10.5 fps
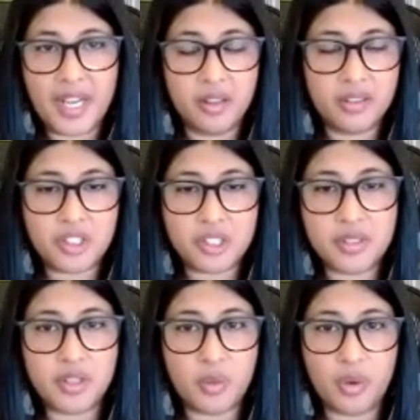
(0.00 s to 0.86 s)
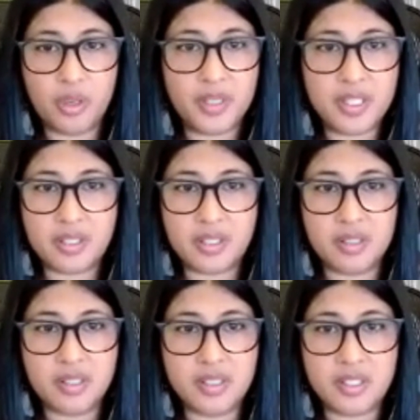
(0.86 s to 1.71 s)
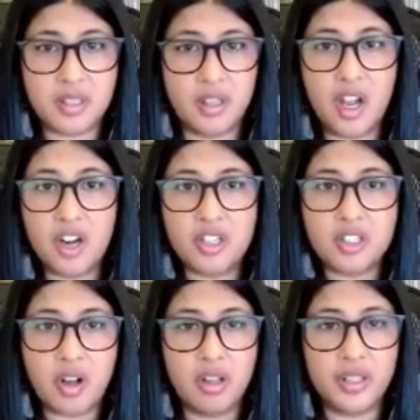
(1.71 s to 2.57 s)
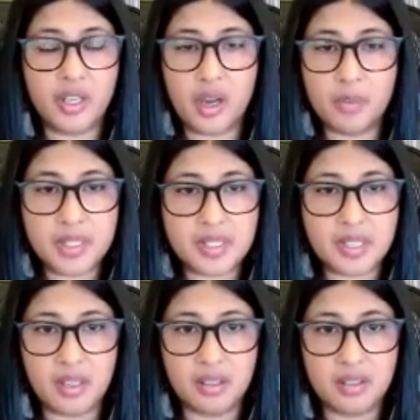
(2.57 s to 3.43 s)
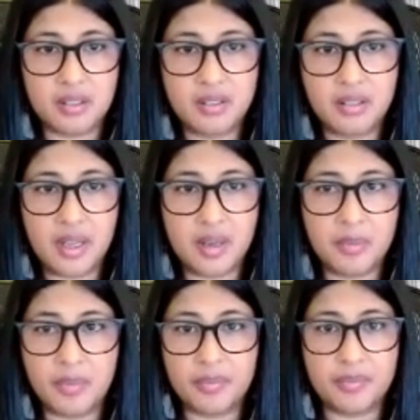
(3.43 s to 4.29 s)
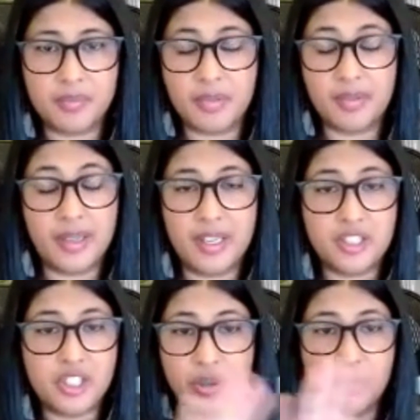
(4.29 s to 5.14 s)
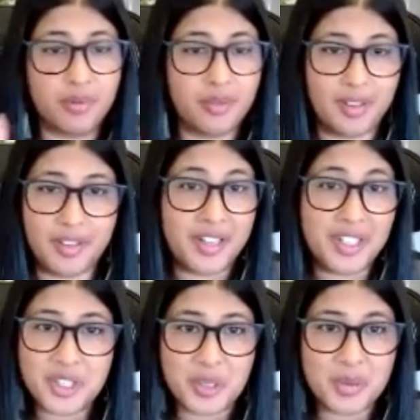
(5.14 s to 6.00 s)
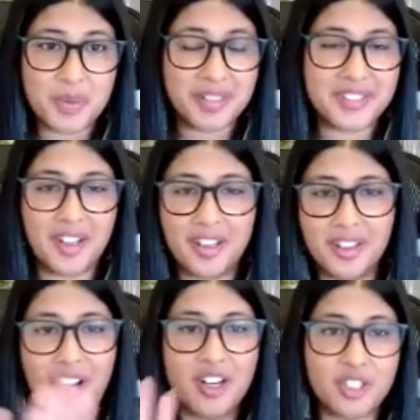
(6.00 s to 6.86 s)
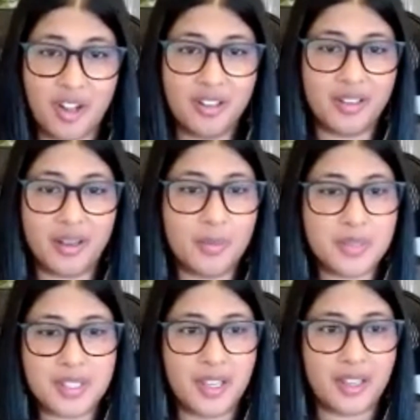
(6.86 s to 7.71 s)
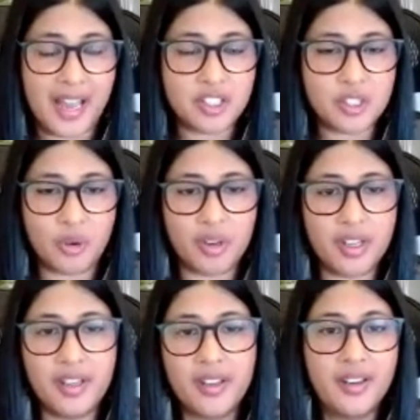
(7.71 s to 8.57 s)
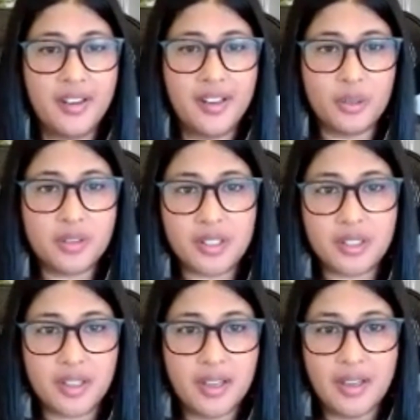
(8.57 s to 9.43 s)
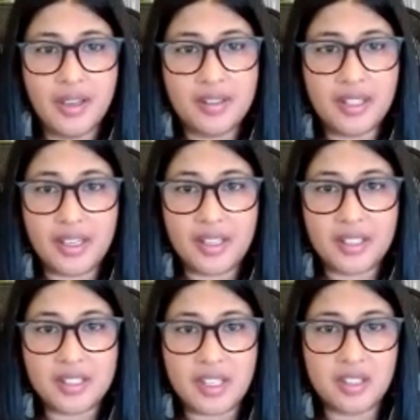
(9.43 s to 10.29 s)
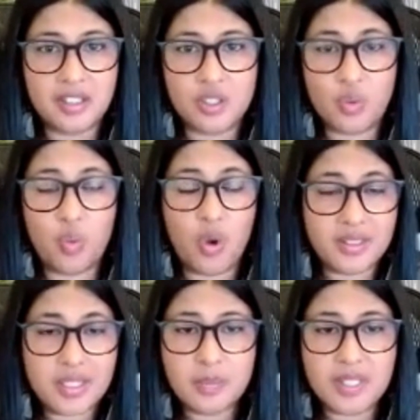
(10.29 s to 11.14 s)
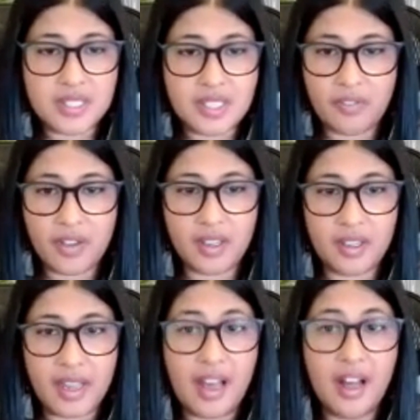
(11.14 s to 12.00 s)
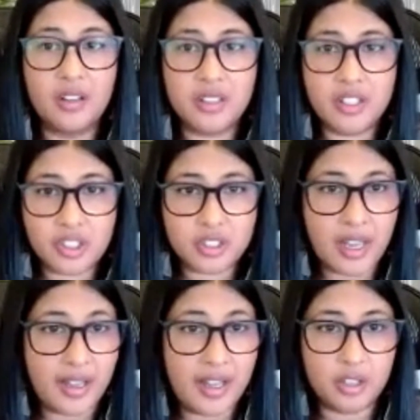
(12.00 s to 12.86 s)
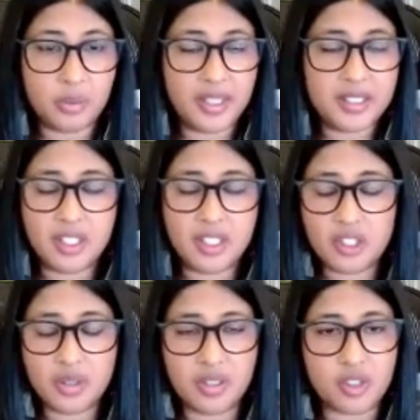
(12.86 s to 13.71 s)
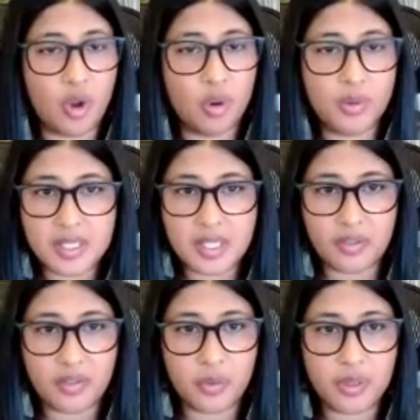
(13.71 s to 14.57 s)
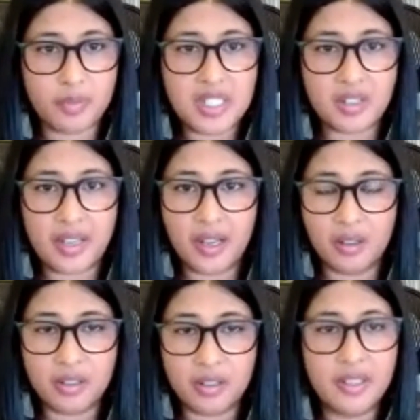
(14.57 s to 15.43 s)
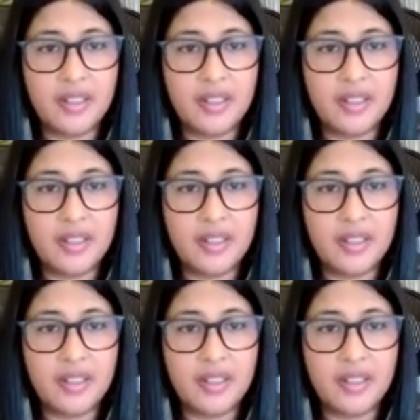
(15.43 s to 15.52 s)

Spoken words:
health issues in the workplace is this large, all-encompassing issue, or not issue, but it's a large, all-encompassing category. I don't think that I can say that there's one specific health-related issue. There's always stuff with mental health,